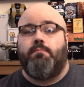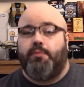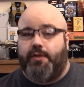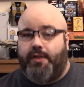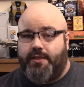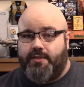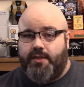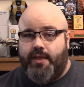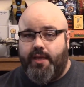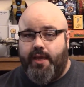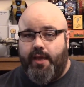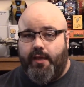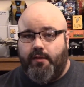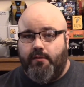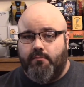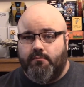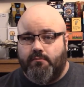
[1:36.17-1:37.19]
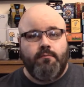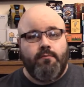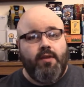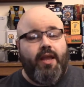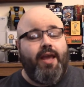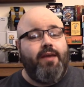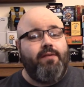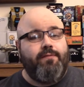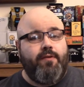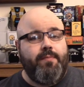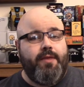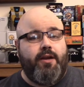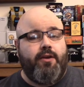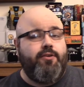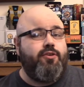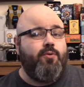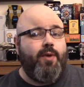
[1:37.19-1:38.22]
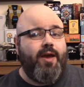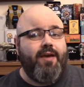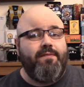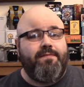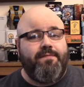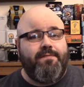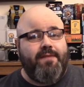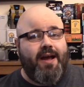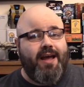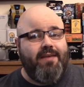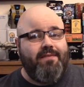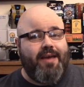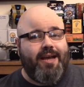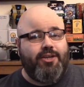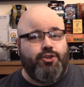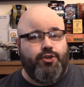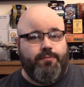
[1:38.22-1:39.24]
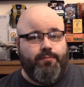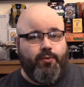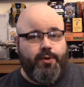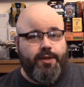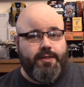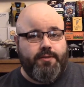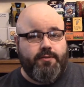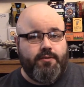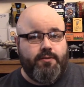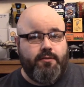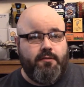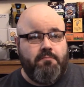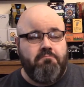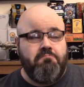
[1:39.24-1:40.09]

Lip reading: plus a king, and from there you have 5 action points.